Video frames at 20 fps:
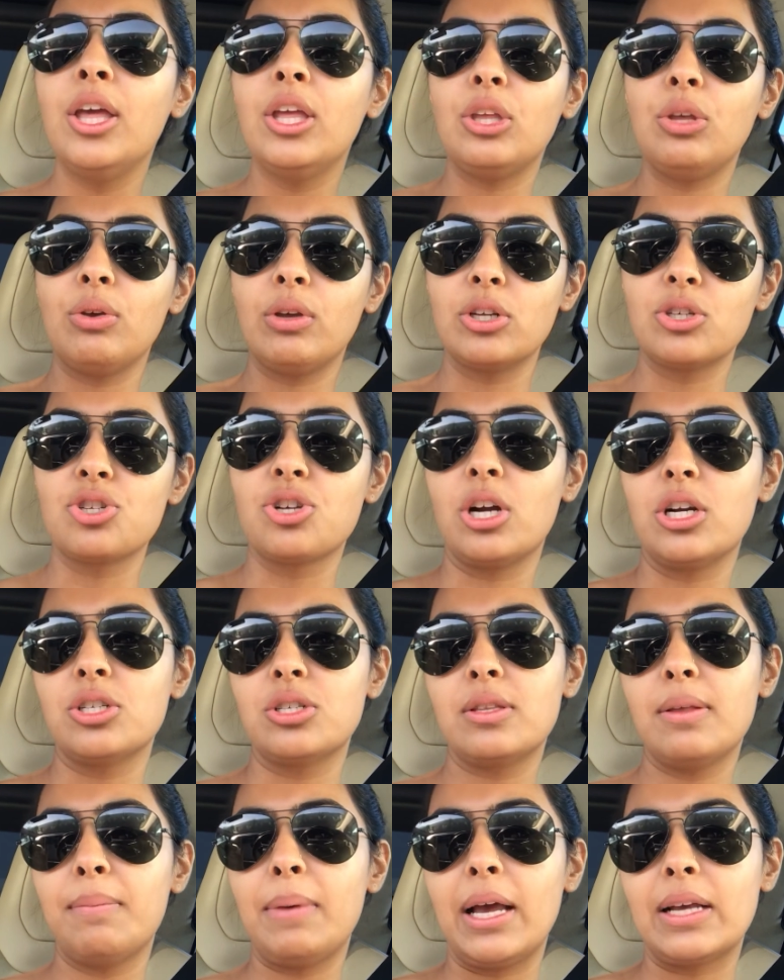you can charge
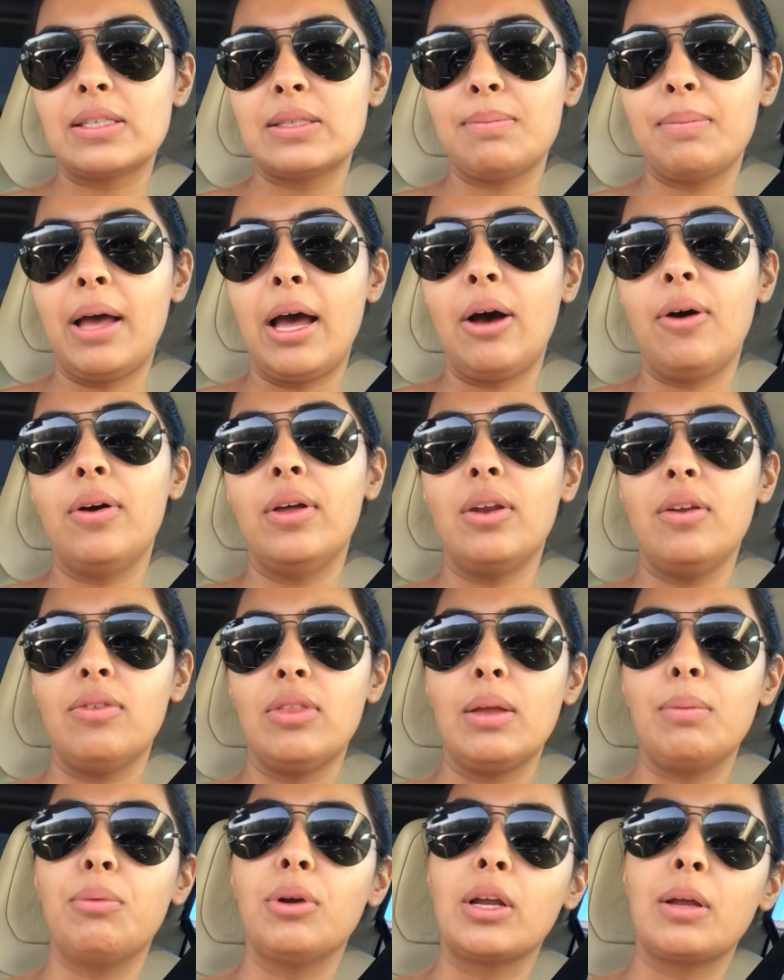them X amount, and if
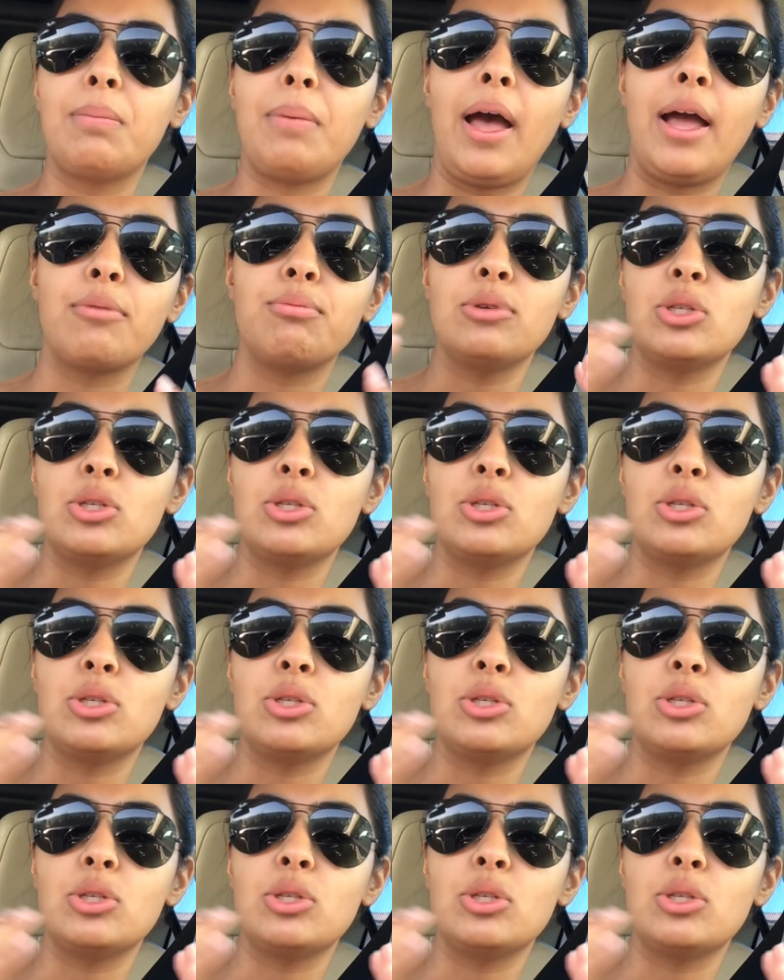they bring it back